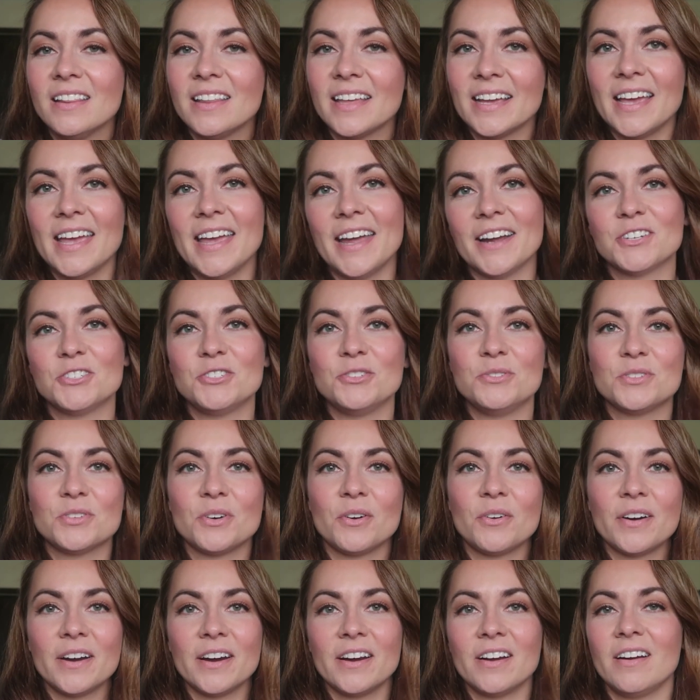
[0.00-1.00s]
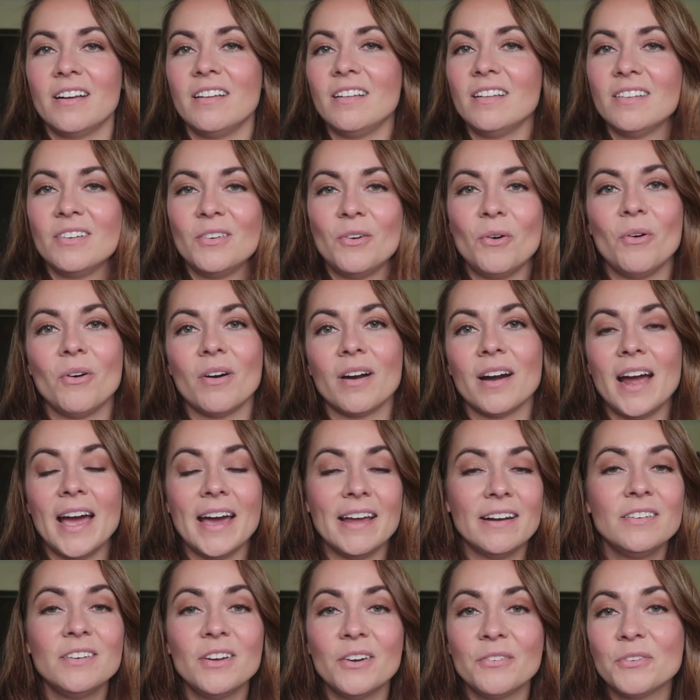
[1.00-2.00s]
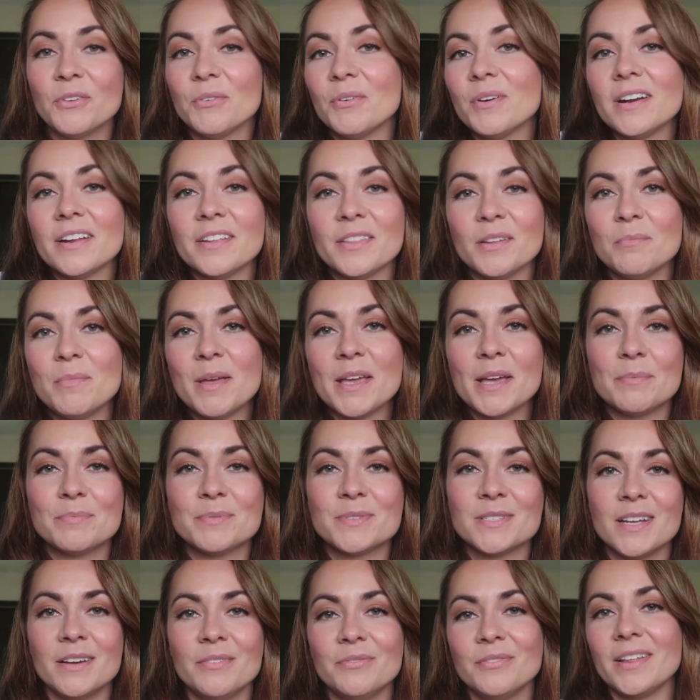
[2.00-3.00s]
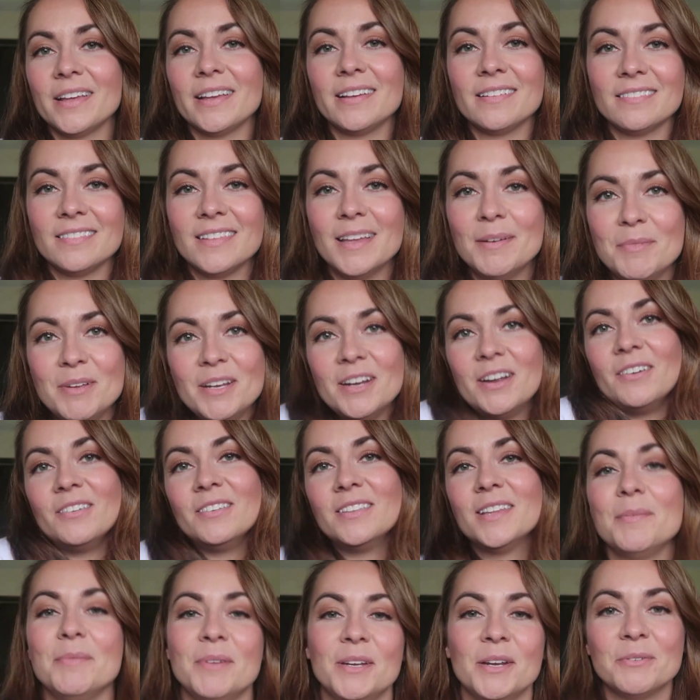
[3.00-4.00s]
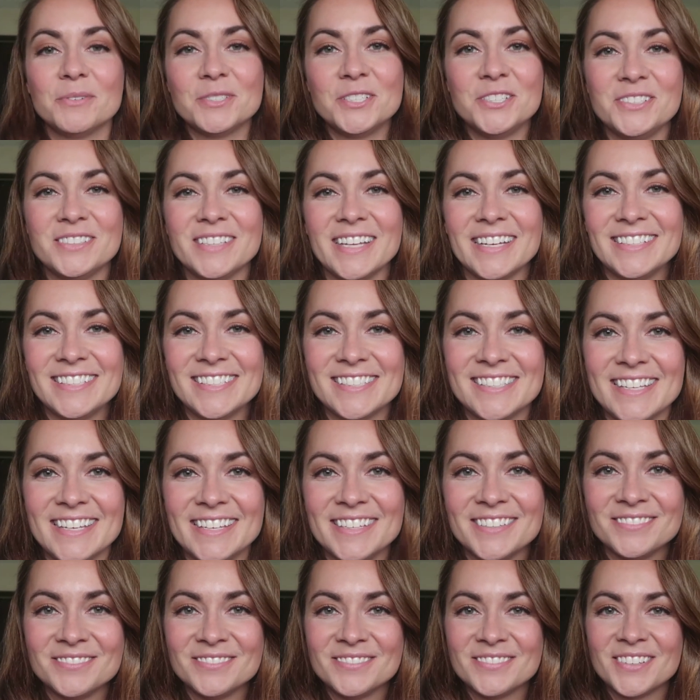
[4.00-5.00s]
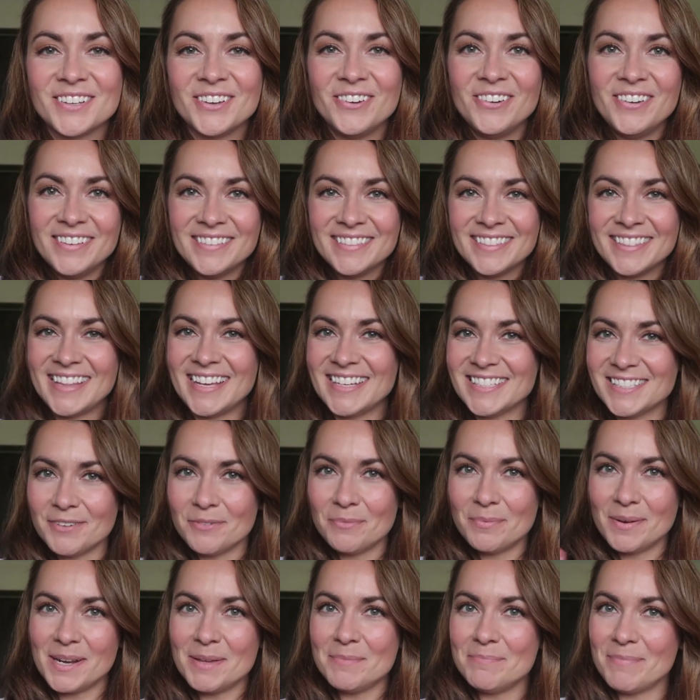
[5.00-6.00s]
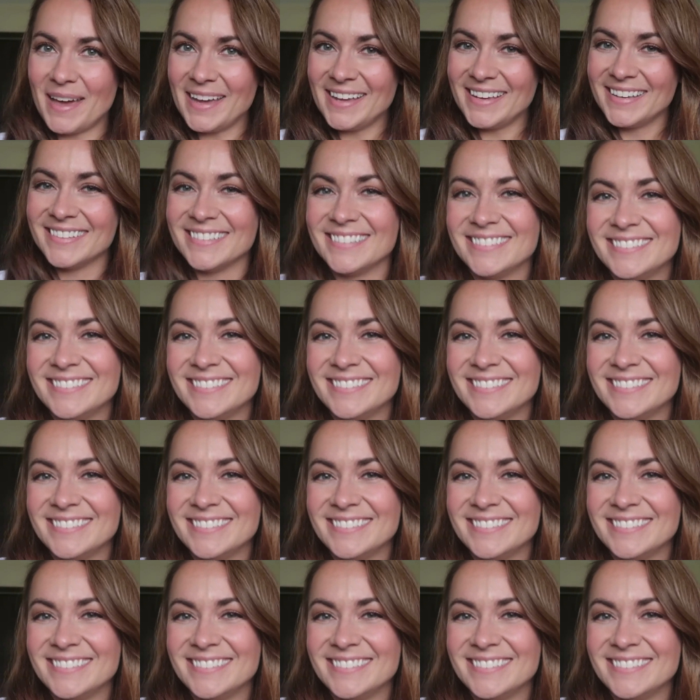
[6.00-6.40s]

like a hair tutorial, or I don't know, if you want other makeup stuff, like let me know. Let me know what you'd like to see. Cool. Thanks everybody. Bye.